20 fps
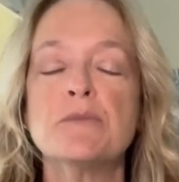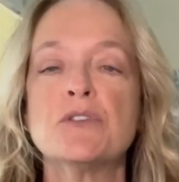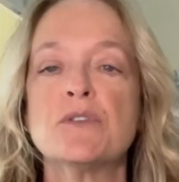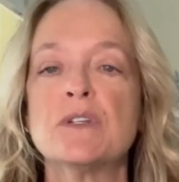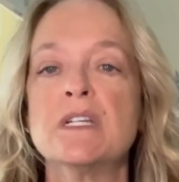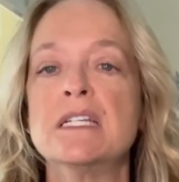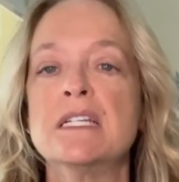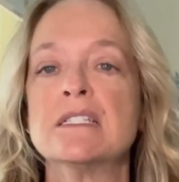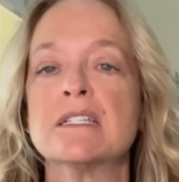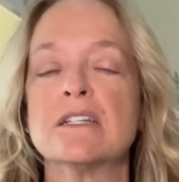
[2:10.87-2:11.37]

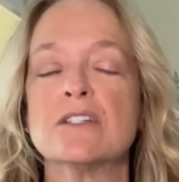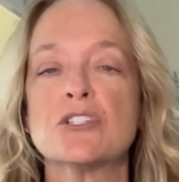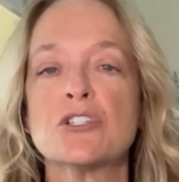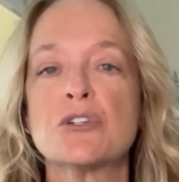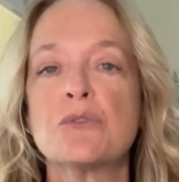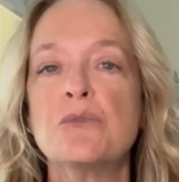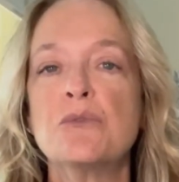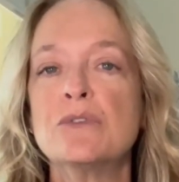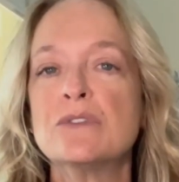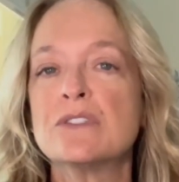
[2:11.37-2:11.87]
trees,
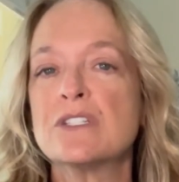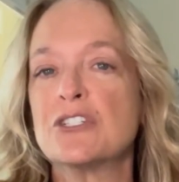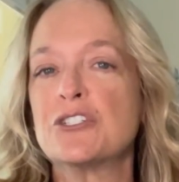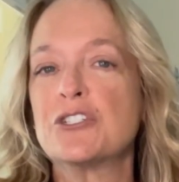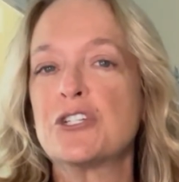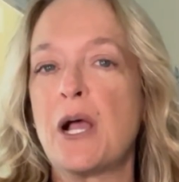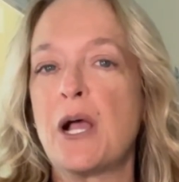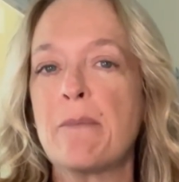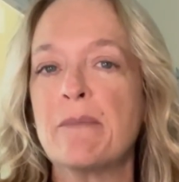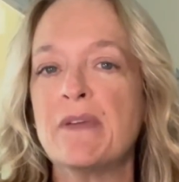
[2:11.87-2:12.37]
schools,
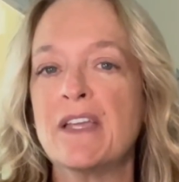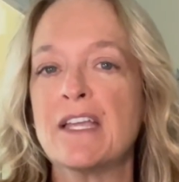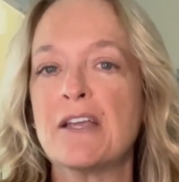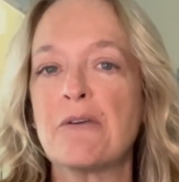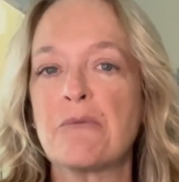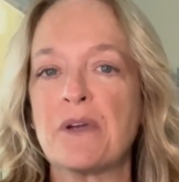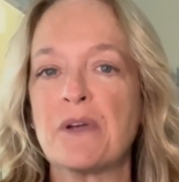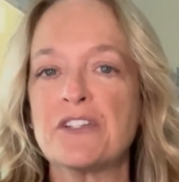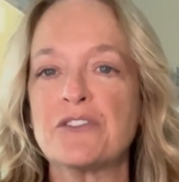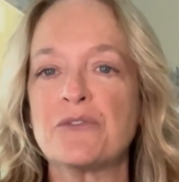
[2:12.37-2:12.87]
shopping,
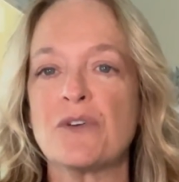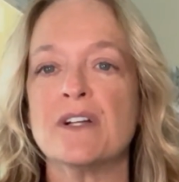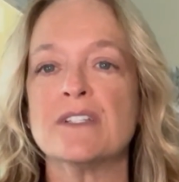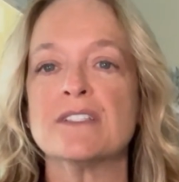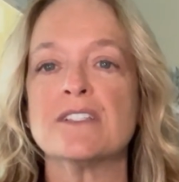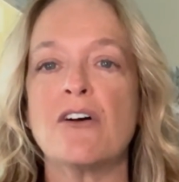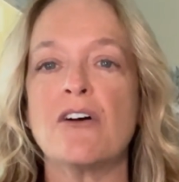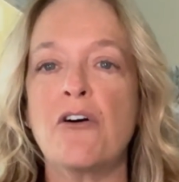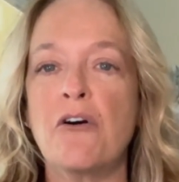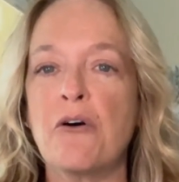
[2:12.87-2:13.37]

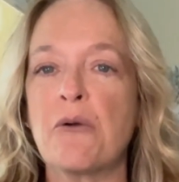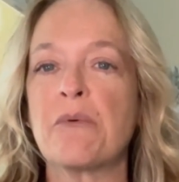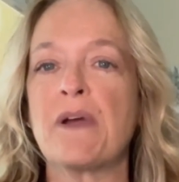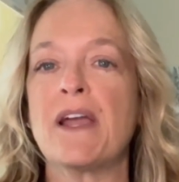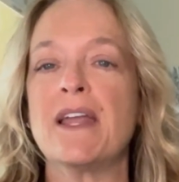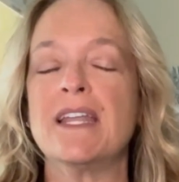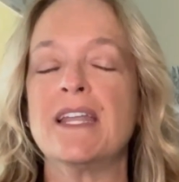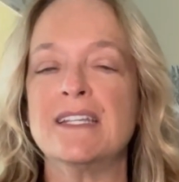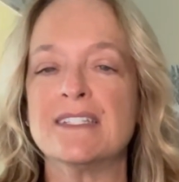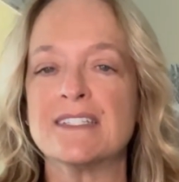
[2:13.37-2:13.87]
restaurants, all
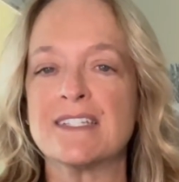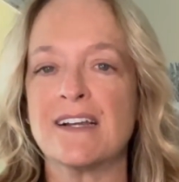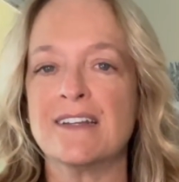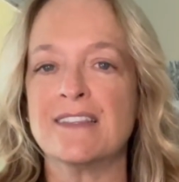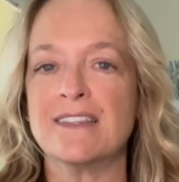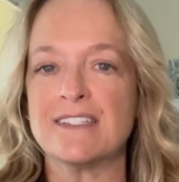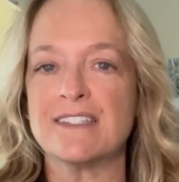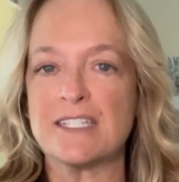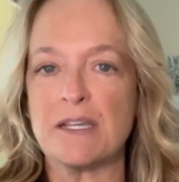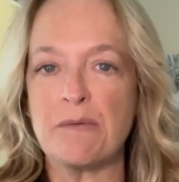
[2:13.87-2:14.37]
right inside
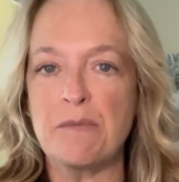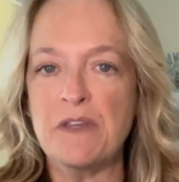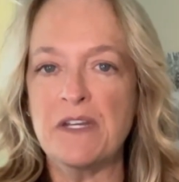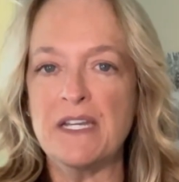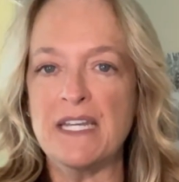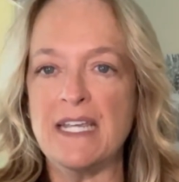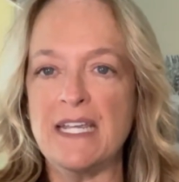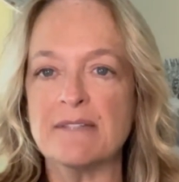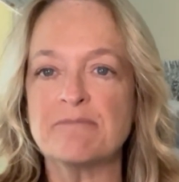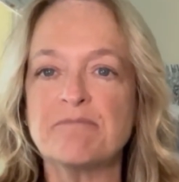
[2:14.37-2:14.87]
this
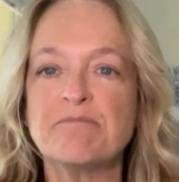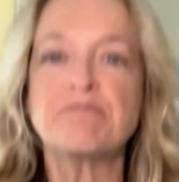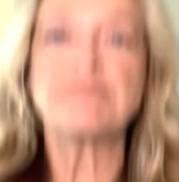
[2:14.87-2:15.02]
community.